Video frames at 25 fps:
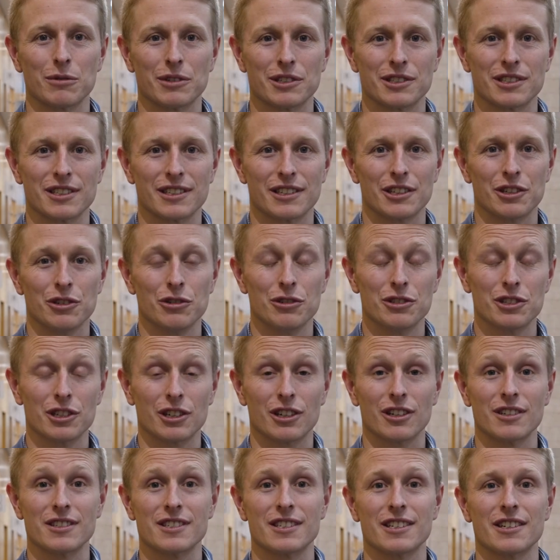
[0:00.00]
was user
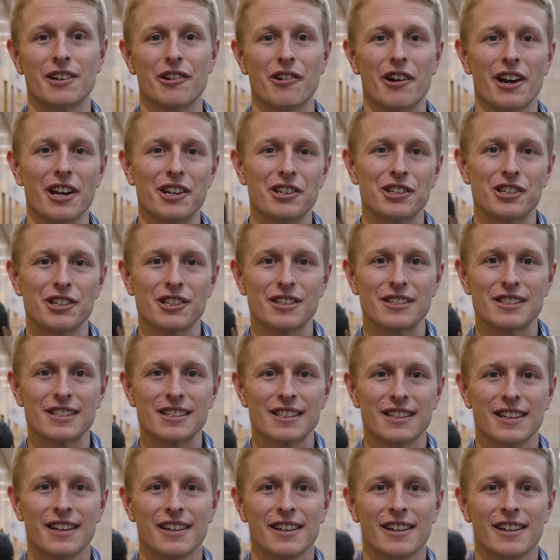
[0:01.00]
considerations